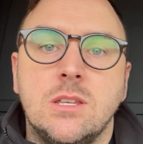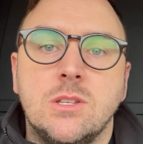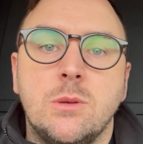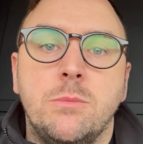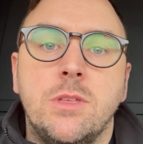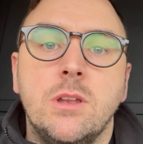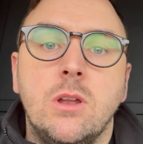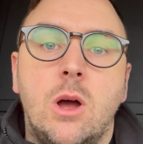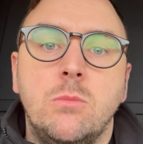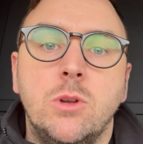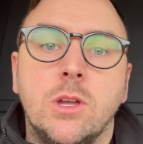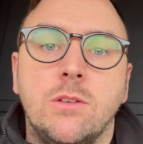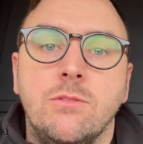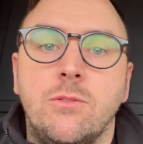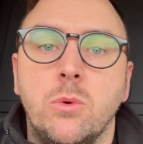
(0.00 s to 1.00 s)
something that I'm
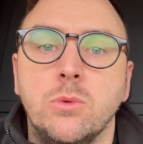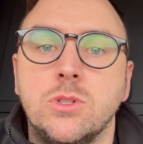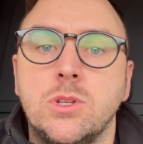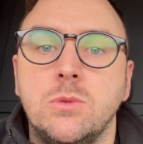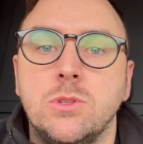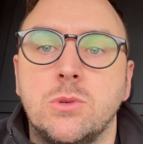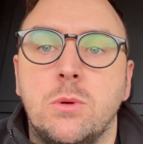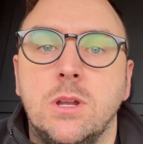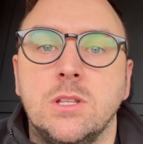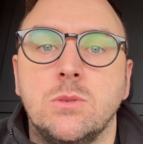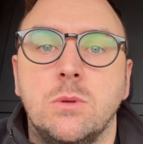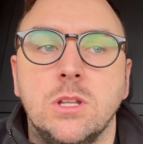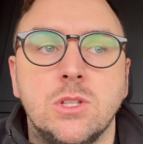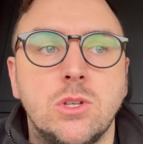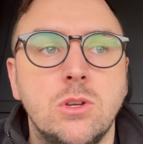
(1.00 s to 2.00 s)
looking forward to in
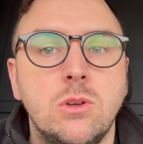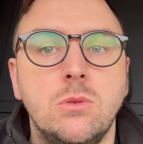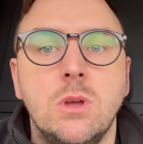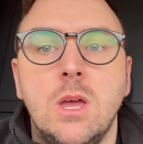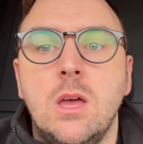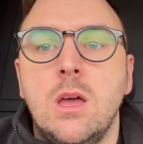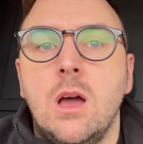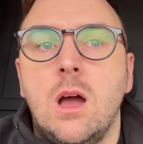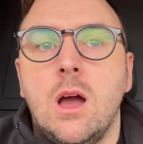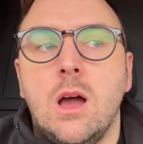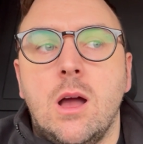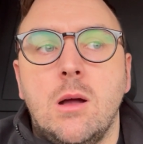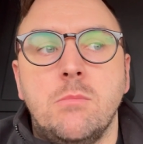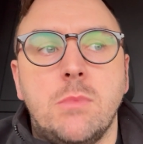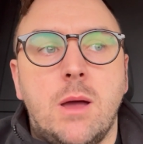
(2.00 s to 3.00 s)
2022,
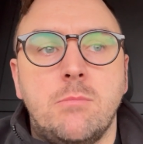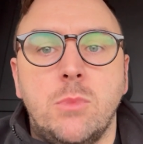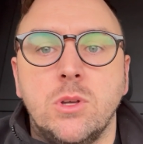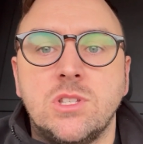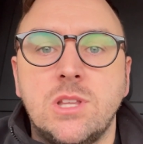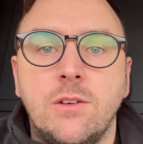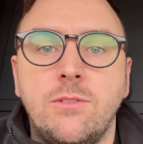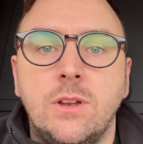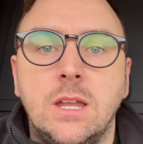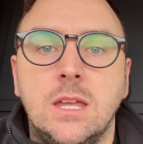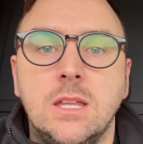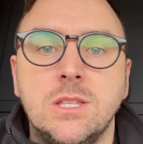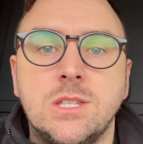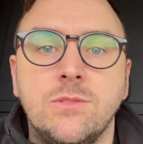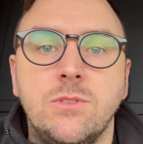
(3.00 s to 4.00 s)
and most definitely
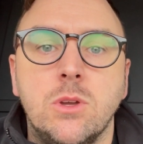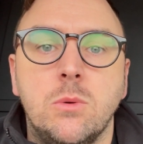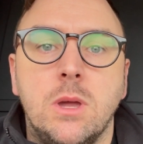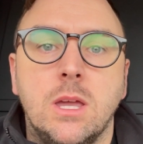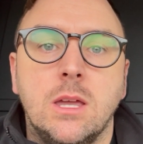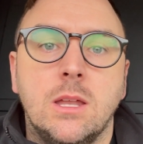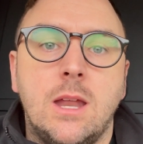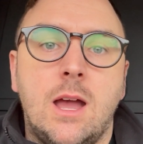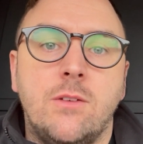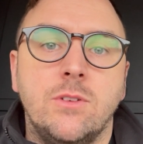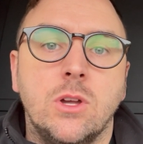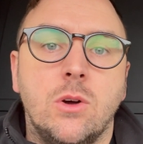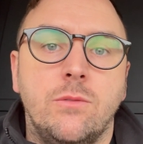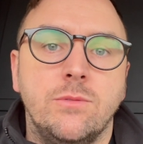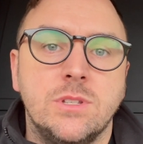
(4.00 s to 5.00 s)
interviewing and having
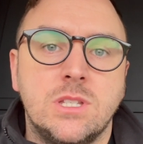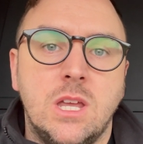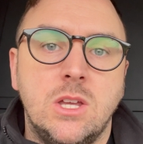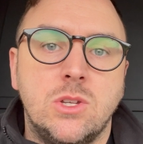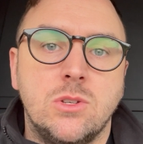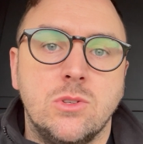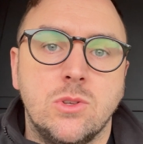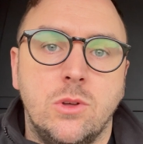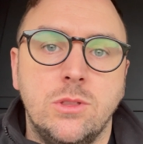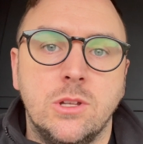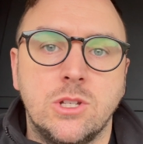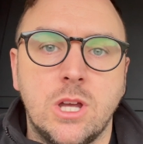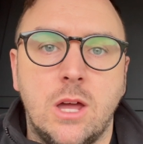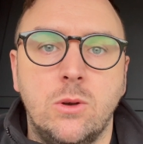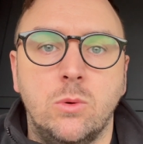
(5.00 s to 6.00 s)
conversations on the
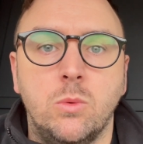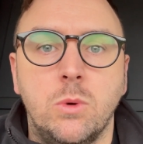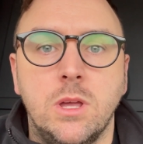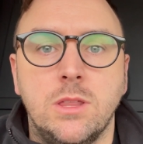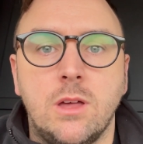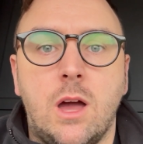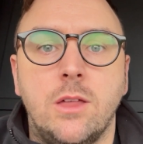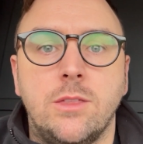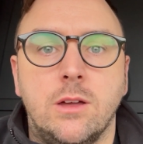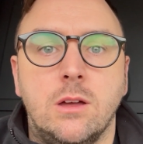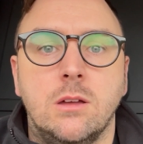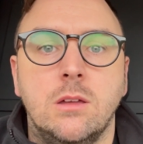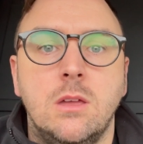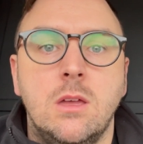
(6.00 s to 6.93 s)
channel with other